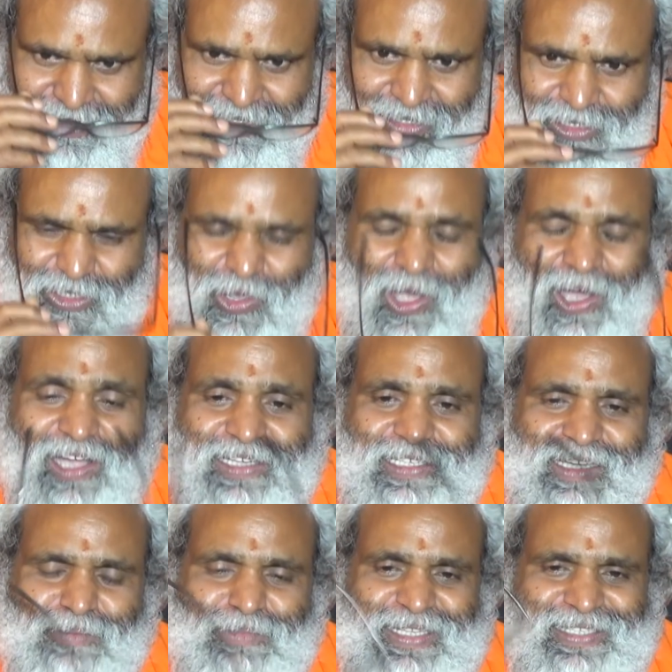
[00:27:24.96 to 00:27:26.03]
So
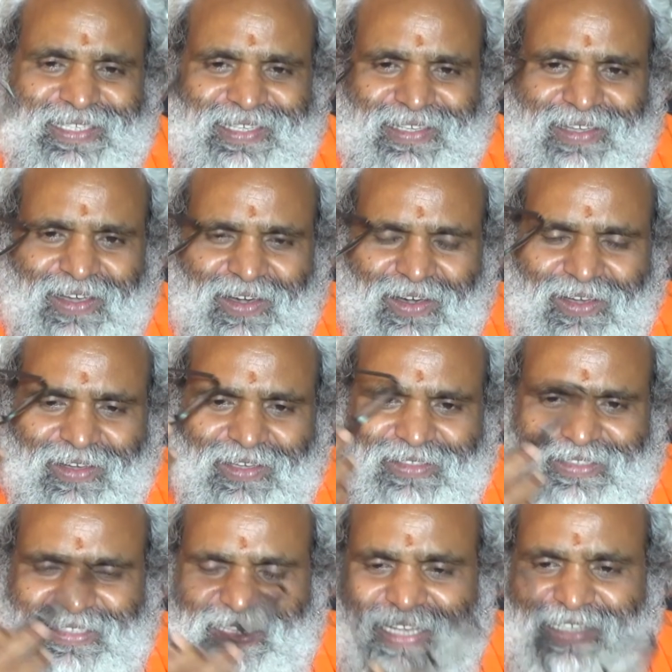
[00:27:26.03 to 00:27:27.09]
aksha means
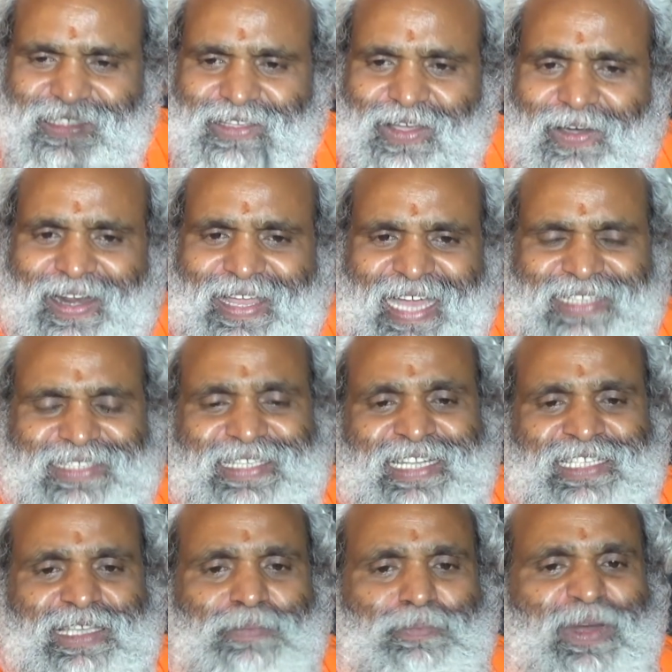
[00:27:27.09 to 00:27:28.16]
sense organ,
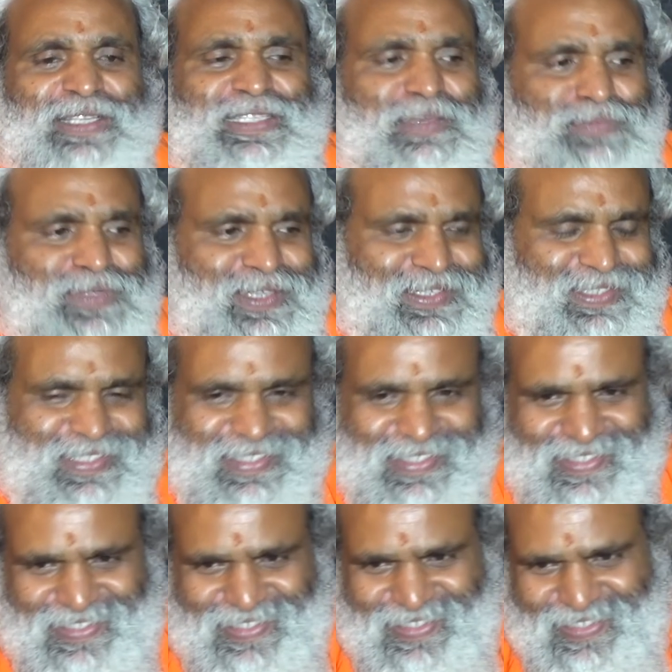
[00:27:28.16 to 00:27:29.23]
sense of perceptions.